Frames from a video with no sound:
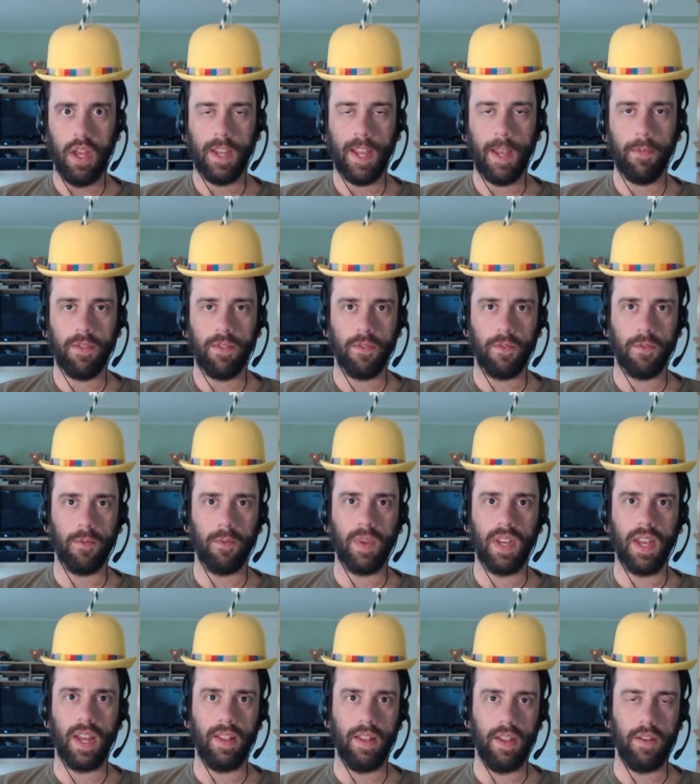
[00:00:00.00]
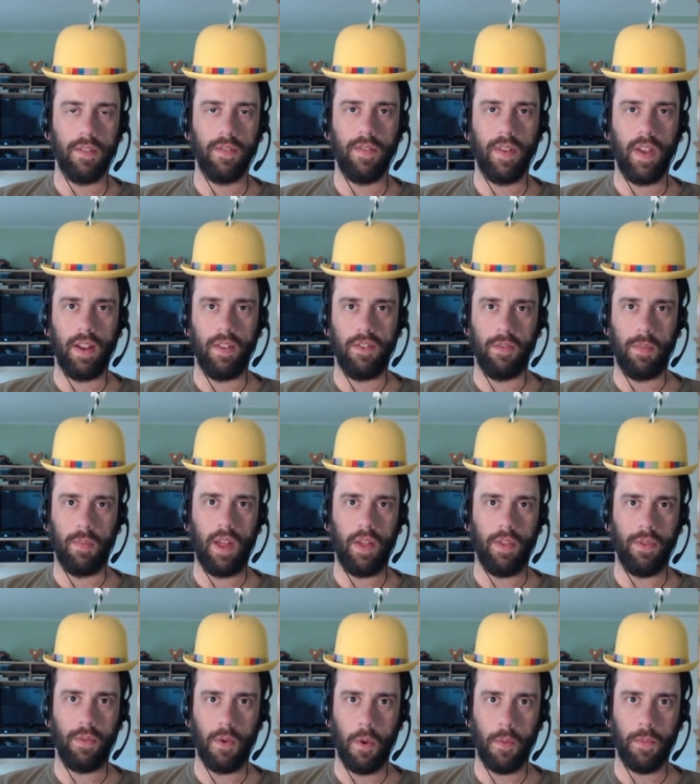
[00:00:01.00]
Keeps him from being identified as a
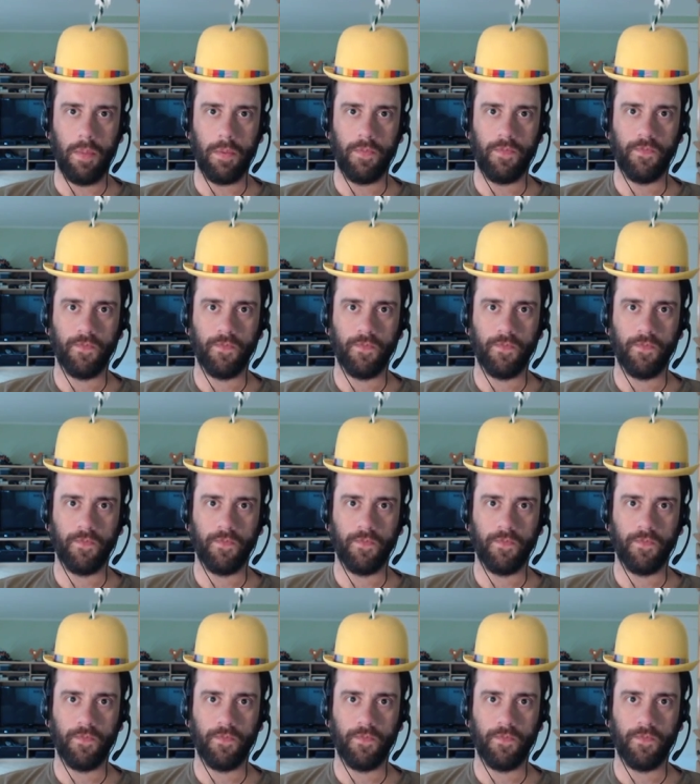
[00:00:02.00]
Malthrope.